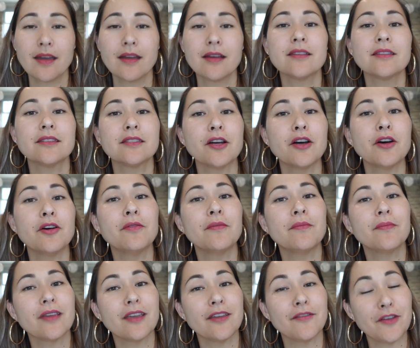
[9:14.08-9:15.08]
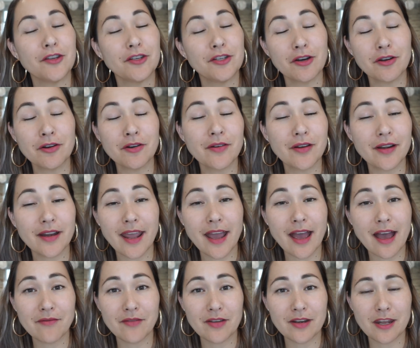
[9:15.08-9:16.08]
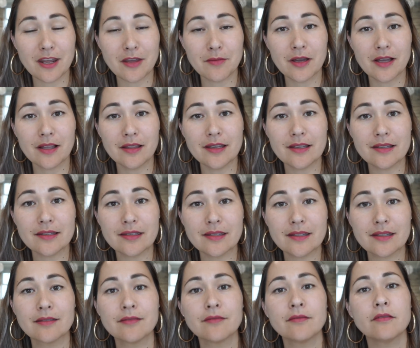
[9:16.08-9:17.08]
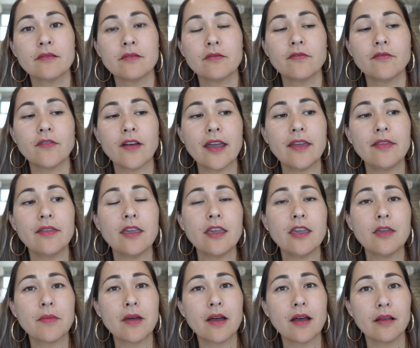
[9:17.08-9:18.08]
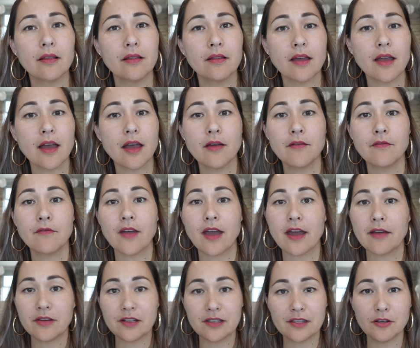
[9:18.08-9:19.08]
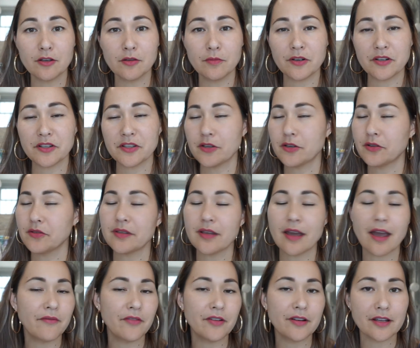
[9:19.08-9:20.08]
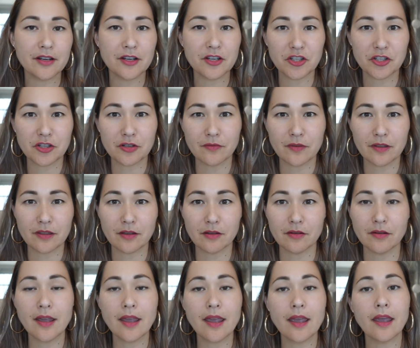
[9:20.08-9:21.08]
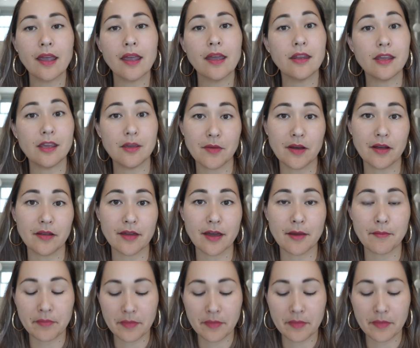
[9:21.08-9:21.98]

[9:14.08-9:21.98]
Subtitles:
So if you don't already have an email list, find the email of every single person who's ever done a shoot with you and email them.